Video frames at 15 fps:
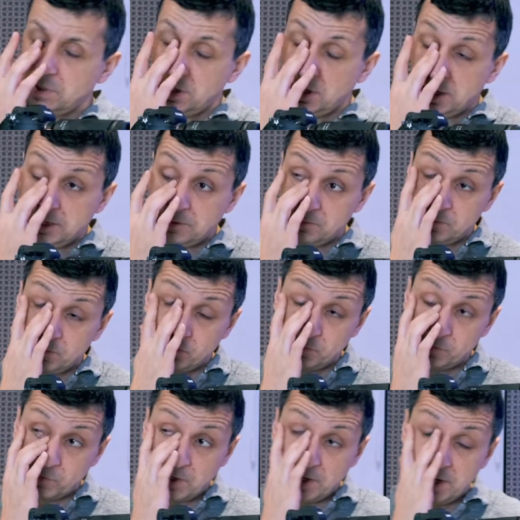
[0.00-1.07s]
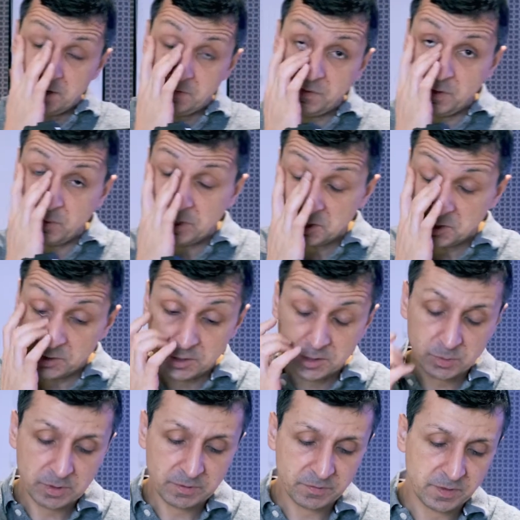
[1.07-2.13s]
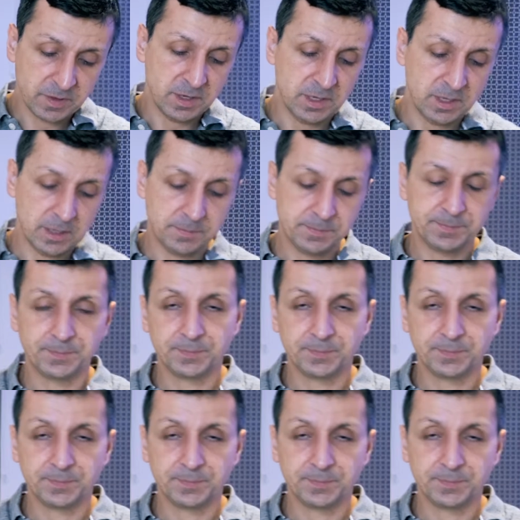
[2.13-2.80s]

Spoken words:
I had a few issues with the